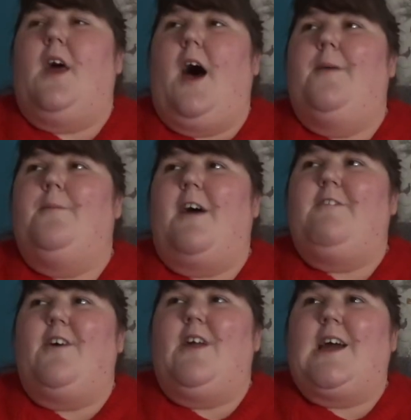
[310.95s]
Um, I
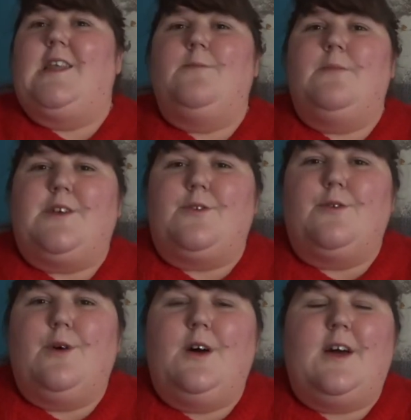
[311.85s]
felt like in the
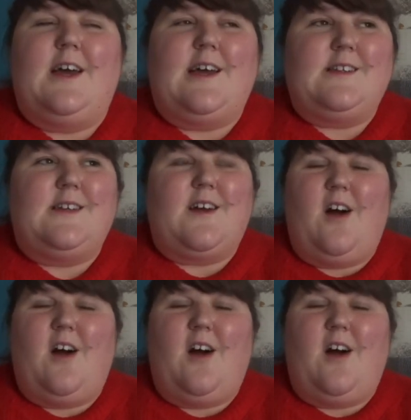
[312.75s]
middle, it did